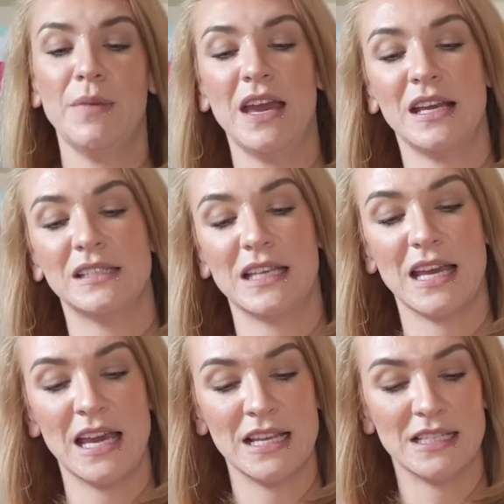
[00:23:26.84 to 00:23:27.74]
It
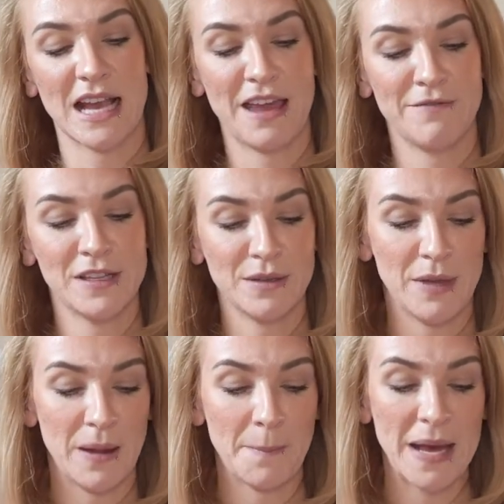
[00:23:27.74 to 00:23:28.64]
is a
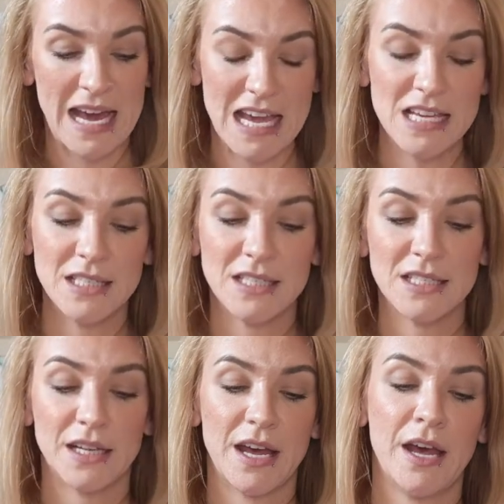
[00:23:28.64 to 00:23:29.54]
vitamin
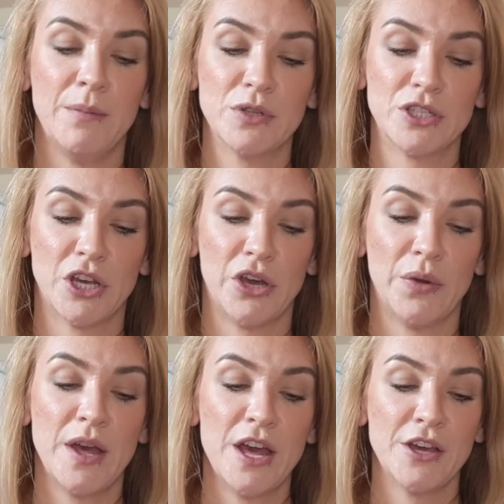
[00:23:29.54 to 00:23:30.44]
paste,
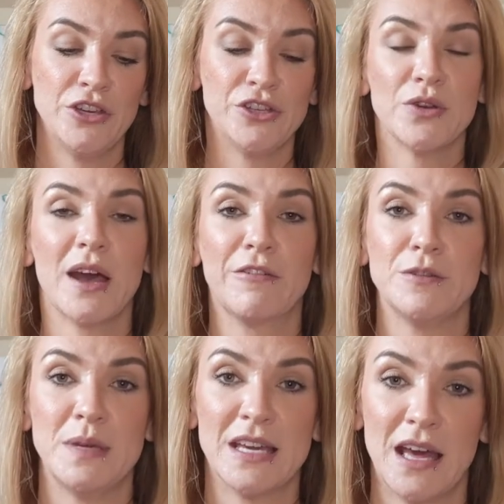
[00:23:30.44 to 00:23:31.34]
so you do have
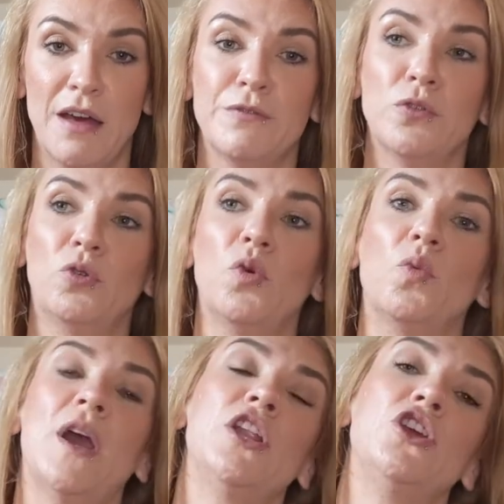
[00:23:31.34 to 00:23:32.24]
to be careful
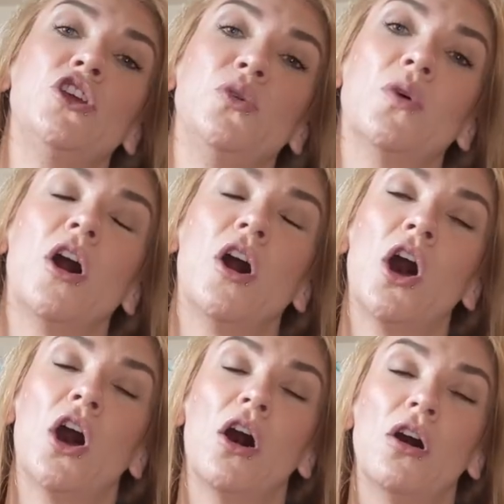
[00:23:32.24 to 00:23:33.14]
when you
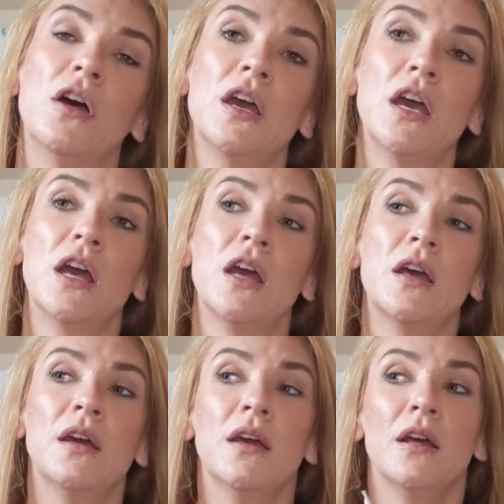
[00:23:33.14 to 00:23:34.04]
are
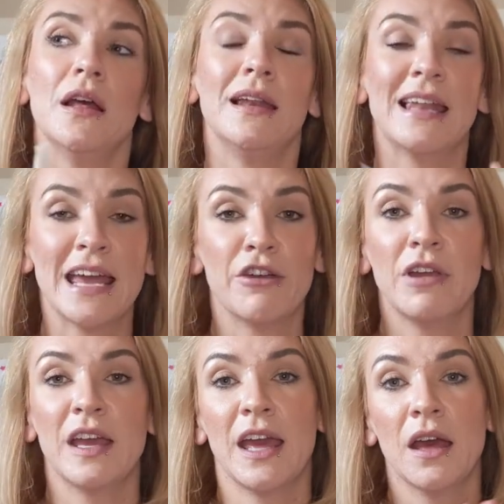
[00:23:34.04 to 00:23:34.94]

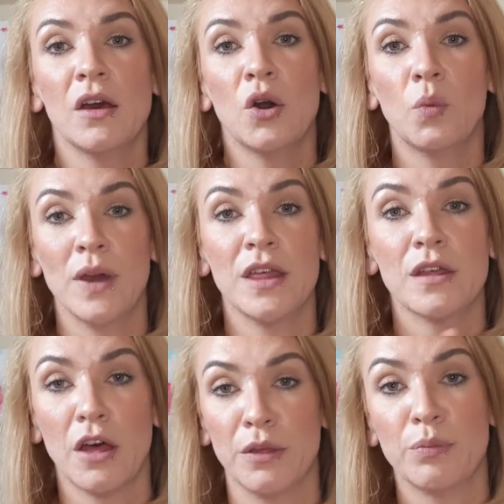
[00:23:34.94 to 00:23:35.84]
layering it with
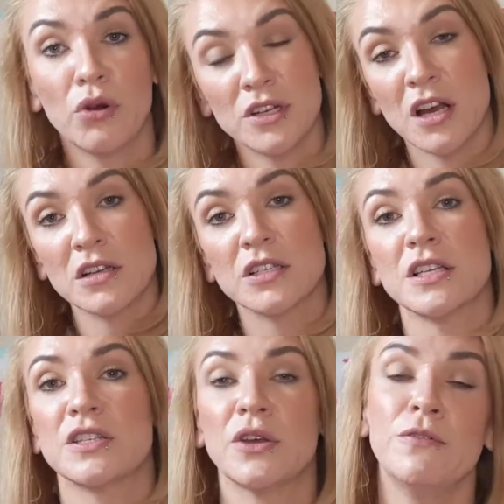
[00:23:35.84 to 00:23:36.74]
other
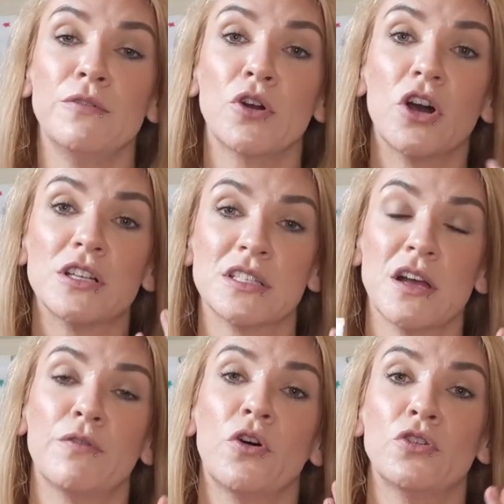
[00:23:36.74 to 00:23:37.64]
products. So if you've got
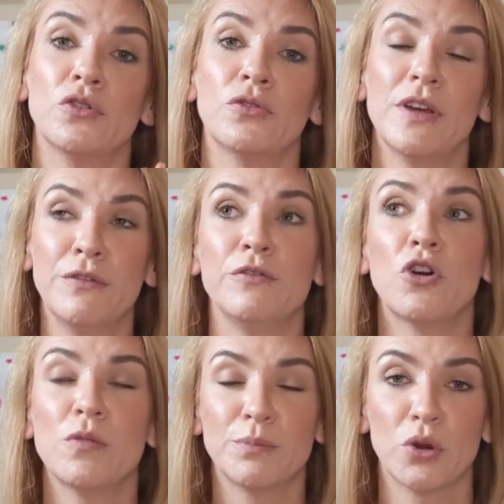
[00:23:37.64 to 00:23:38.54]
stuff on your, if you've
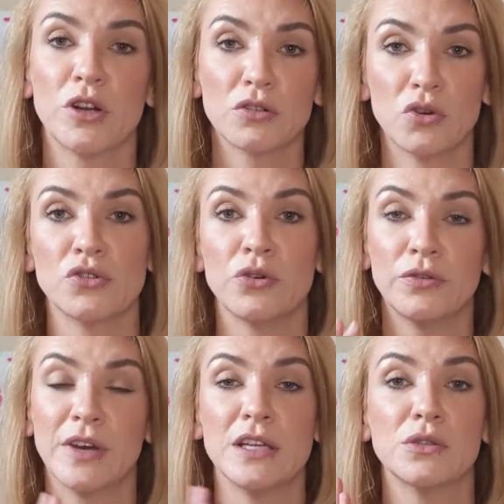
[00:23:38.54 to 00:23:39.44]
got product on your
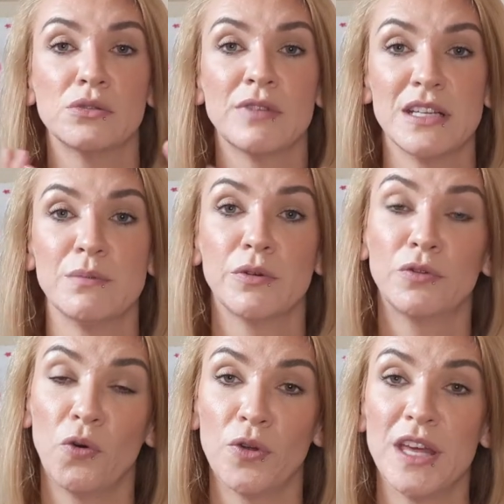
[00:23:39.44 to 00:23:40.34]
face already
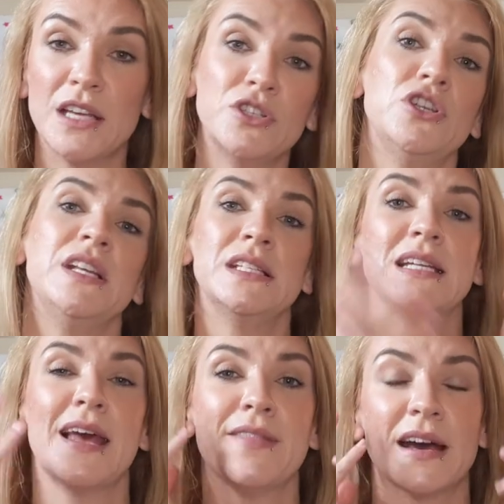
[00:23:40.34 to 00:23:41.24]
before this, you need
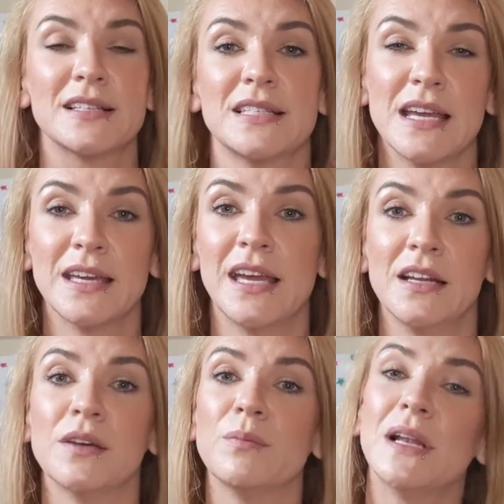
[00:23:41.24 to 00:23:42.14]
to let that sink in
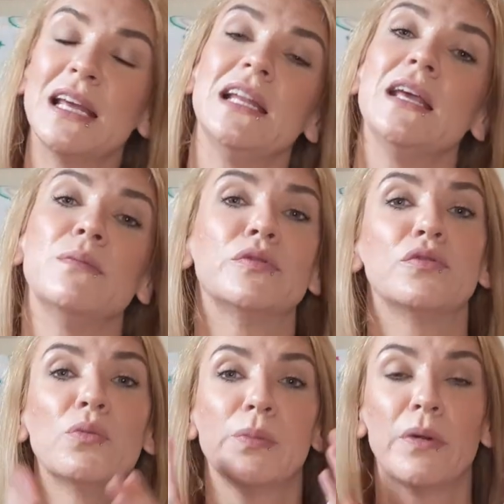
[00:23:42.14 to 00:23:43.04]
completely
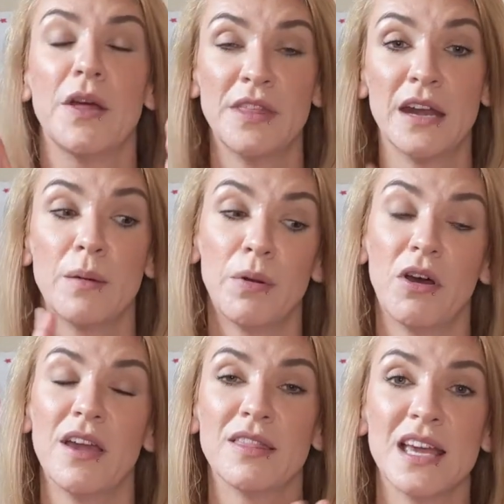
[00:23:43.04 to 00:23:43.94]
before then
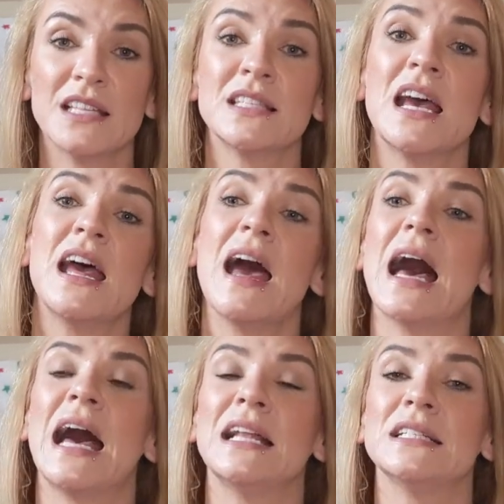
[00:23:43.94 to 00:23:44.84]
applying this.
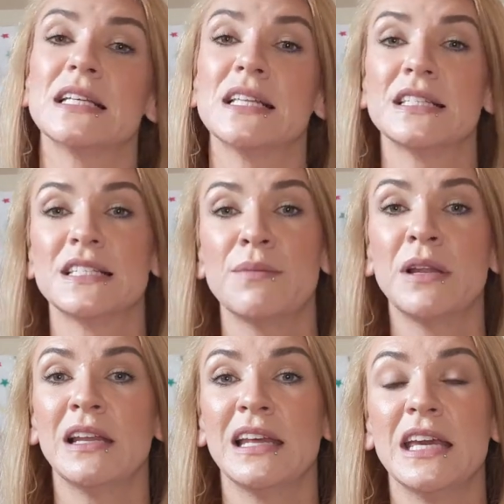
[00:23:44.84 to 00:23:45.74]
And
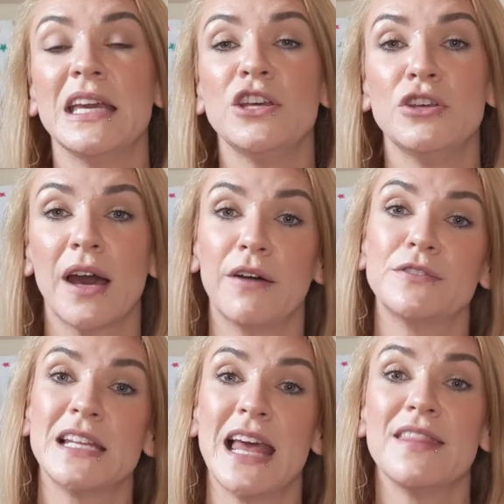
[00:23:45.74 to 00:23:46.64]
similarly, you
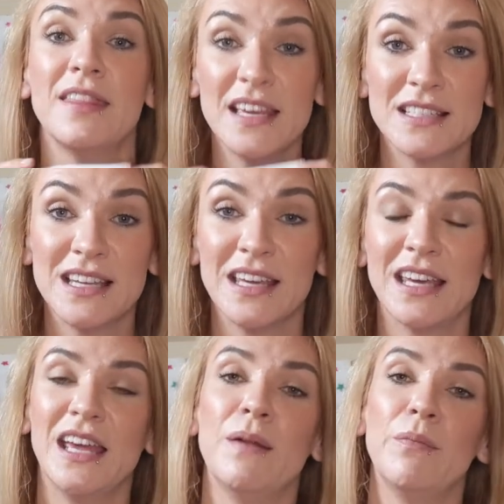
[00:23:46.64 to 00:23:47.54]
have to let this
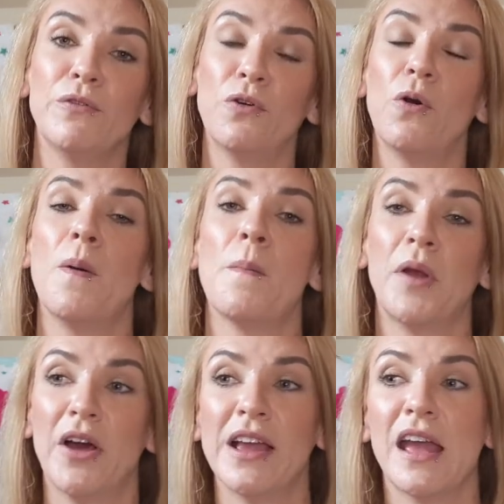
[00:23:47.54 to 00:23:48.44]
sink in before
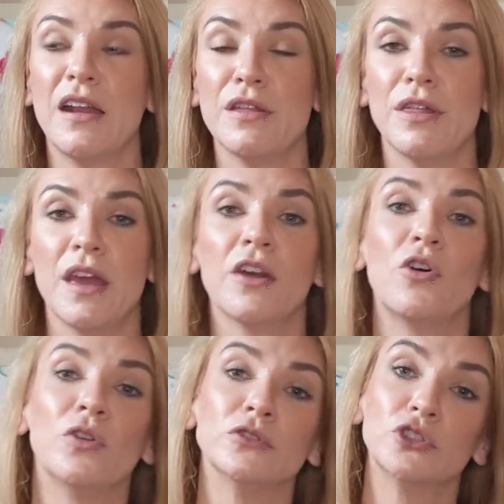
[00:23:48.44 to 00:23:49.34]
applying anything
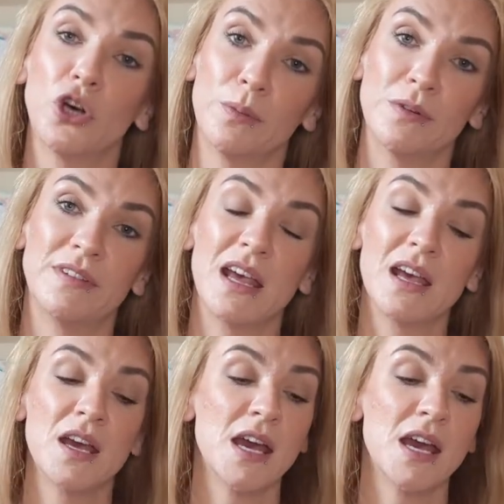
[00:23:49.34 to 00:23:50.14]
on top of it.